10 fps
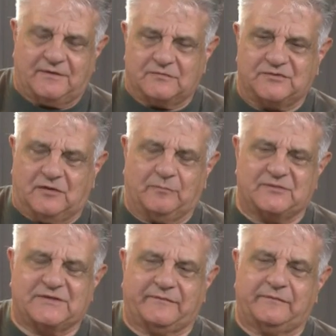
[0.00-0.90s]
those
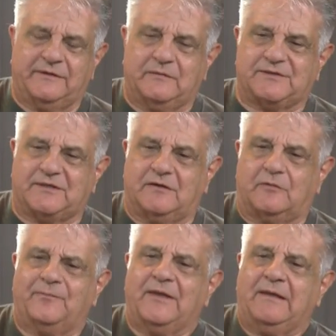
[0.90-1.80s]
numbers several years
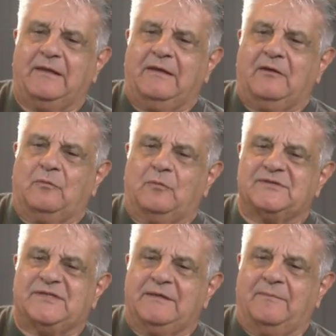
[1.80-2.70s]
ago
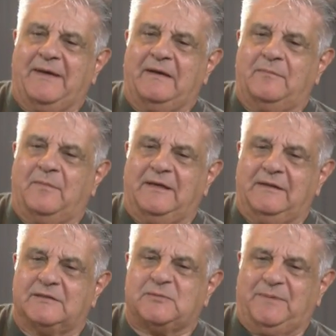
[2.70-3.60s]
was the amount of money
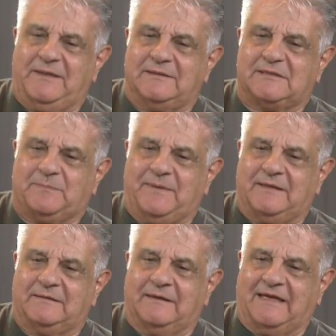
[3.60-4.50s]
that's being
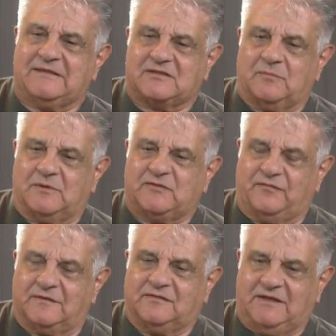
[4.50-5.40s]
spent not so much
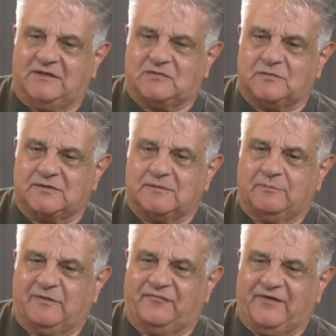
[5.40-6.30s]
for the teachers
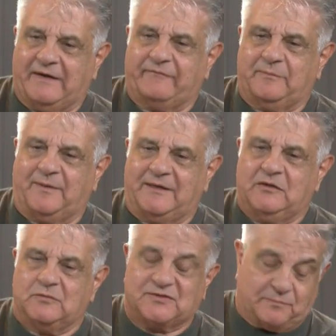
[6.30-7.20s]
but for everybody
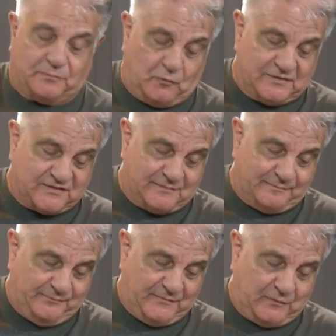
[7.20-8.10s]
who supports them.
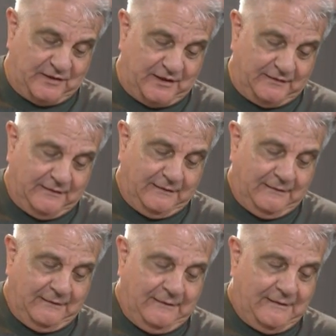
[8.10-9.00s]
Okay.
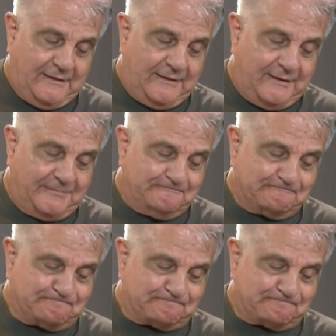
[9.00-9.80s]
Um,